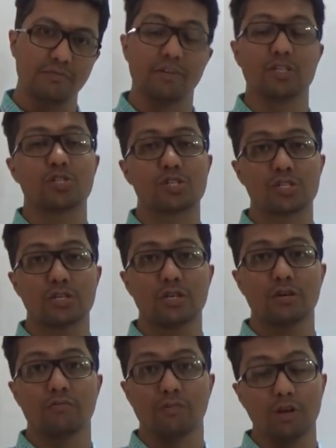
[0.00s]
which
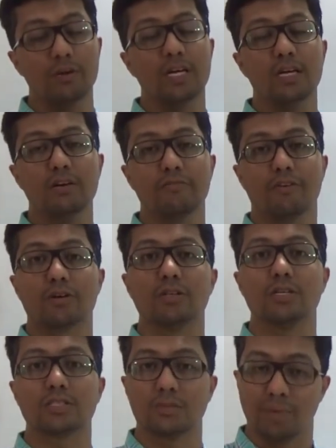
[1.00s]
will be for
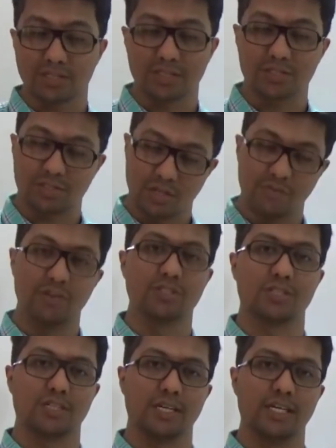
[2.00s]
the Symbiosis
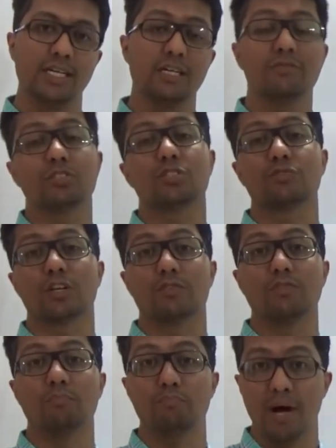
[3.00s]
University, which is one
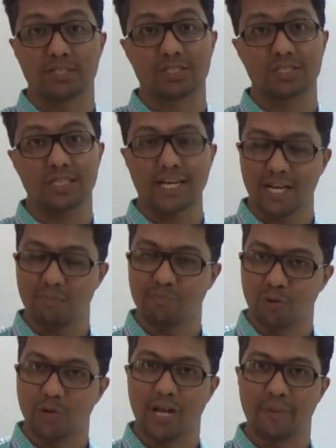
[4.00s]
of the best in
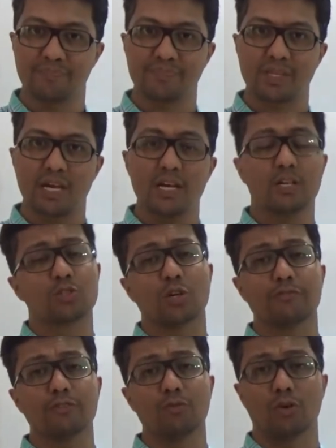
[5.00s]
Pune. So
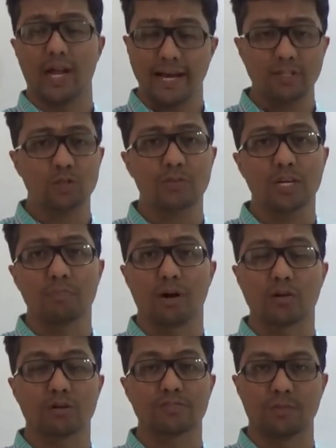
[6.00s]
if you would like to be a
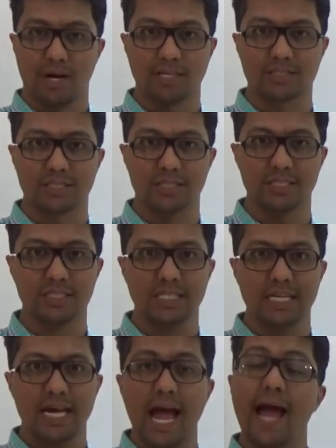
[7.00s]
part of
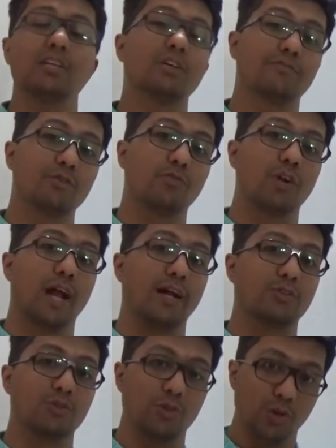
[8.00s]
Symbiosis and if you would
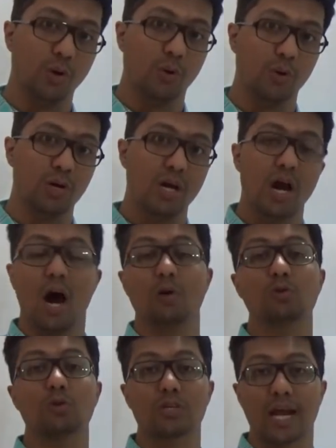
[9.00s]
like to know
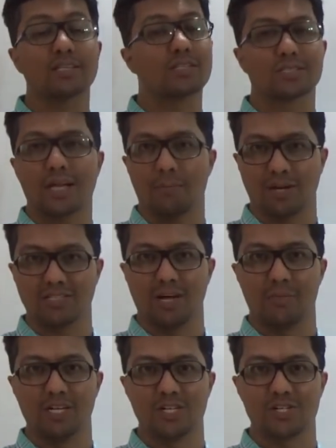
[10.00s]
how to crack the SNAP
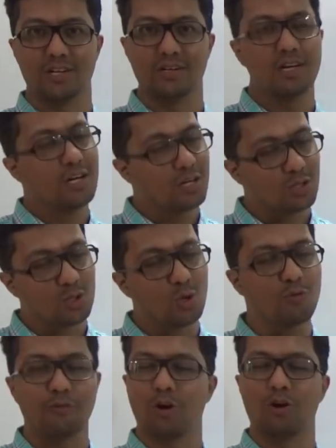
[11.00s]
examination,
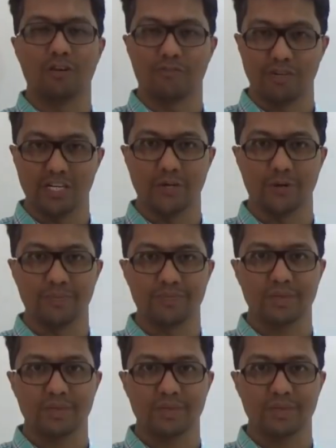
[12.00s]
do follow our video.